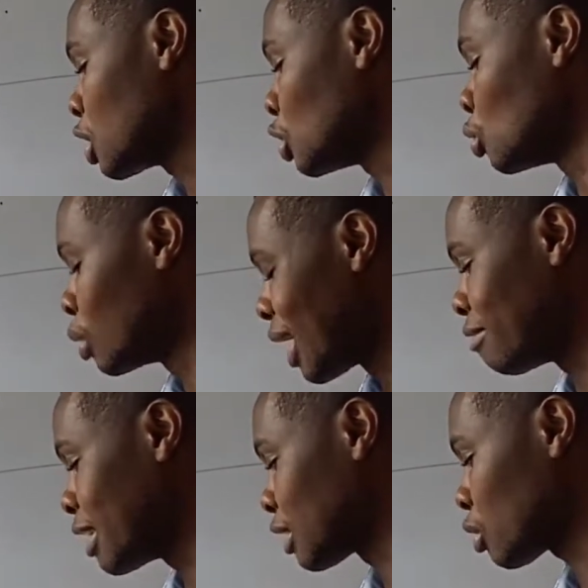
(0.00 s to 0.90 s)
You
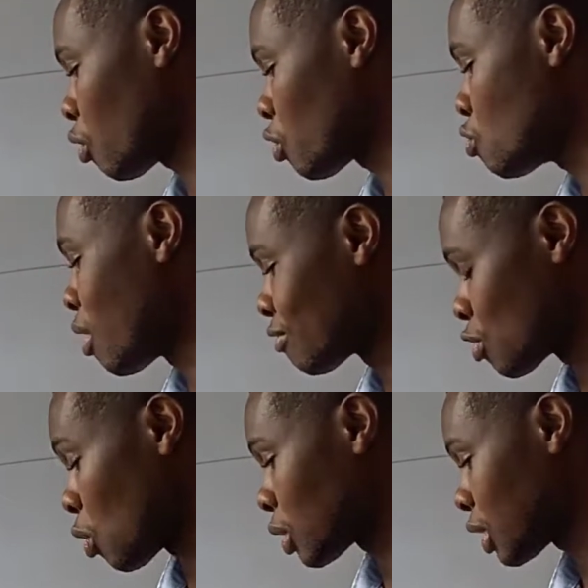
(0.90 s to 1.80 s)
haven't, or you have
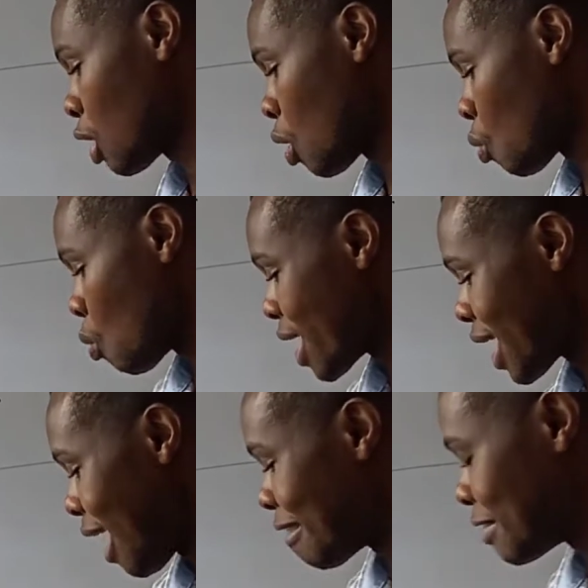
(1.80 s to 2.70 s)
not. We
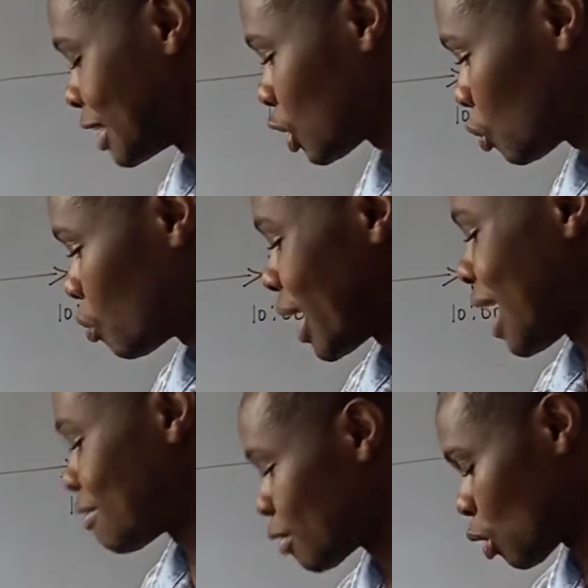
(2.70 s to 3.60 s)
haven't, or we
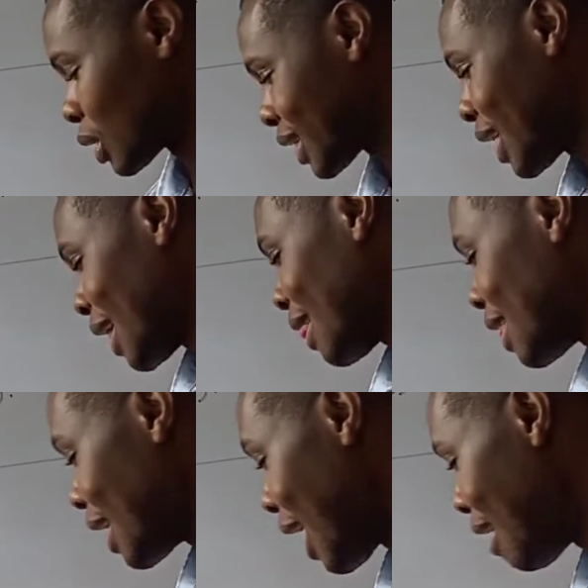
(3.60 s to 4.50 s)
have not.
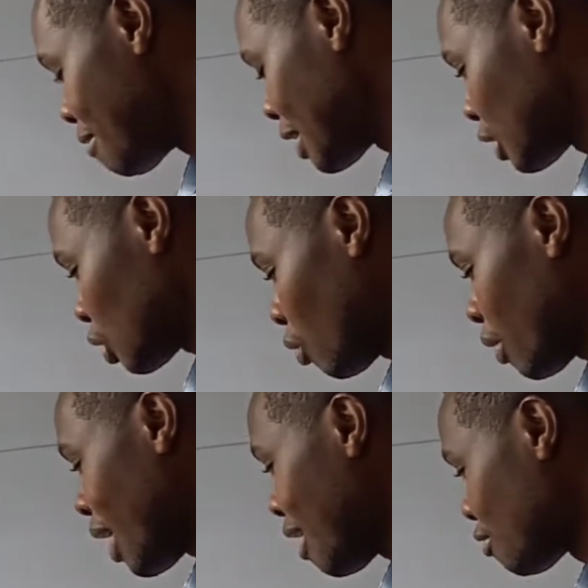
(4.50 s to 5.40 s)
They haven't, or
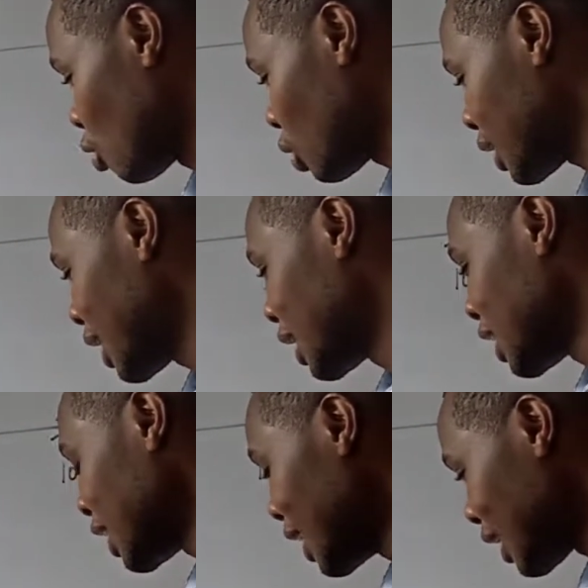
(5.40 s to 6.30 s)
they have not.
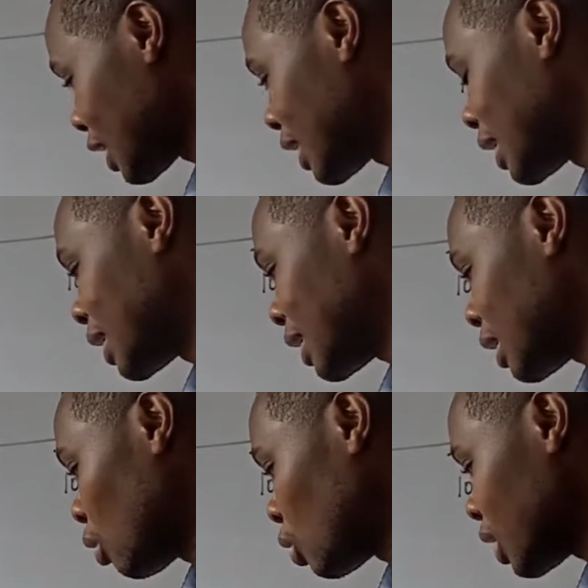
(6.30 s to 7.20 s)
She has sent,
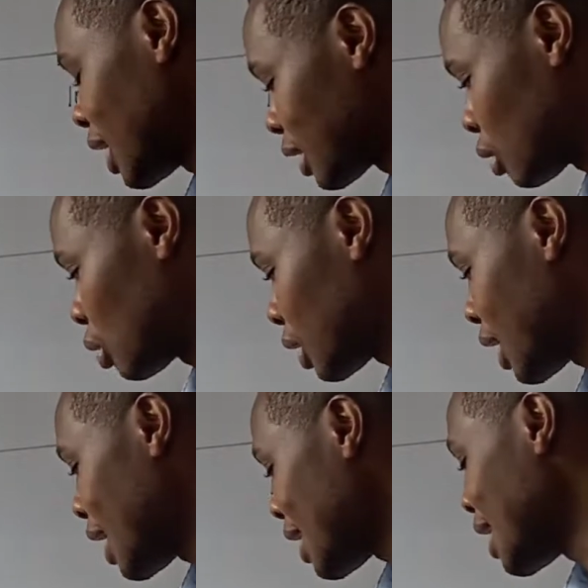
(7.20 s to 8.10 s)
or she has not.
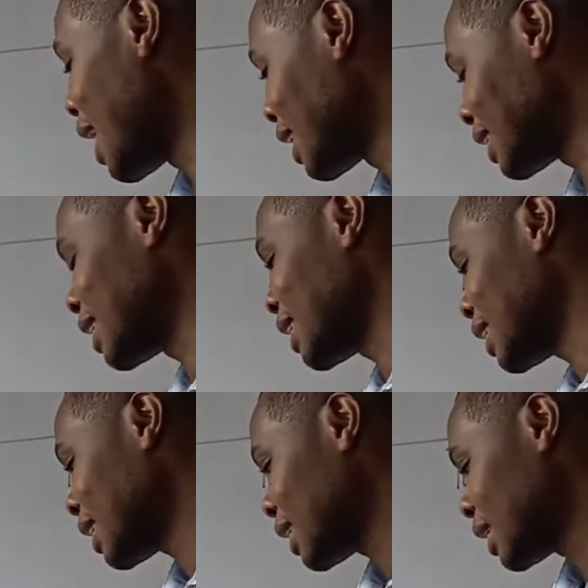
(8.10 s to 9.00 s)
He hasn't.
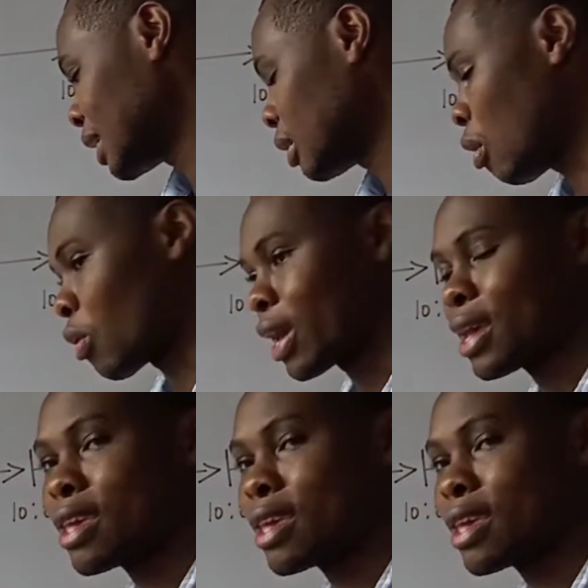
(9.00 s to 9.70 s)
Okay?